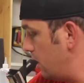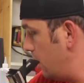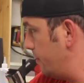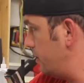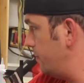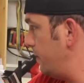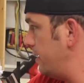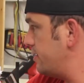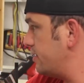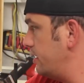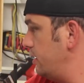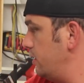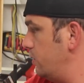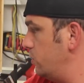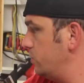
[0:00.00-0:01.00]
I'm going to
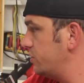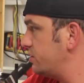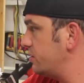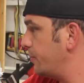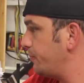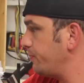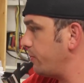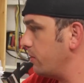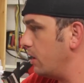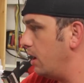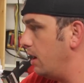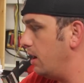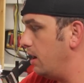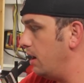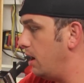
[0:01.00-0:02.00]
basically use
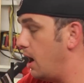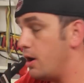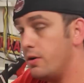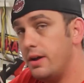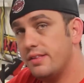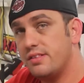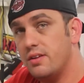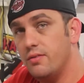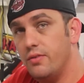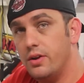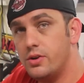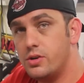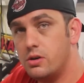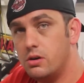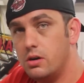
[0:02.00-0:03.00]
Autodesk Inventor.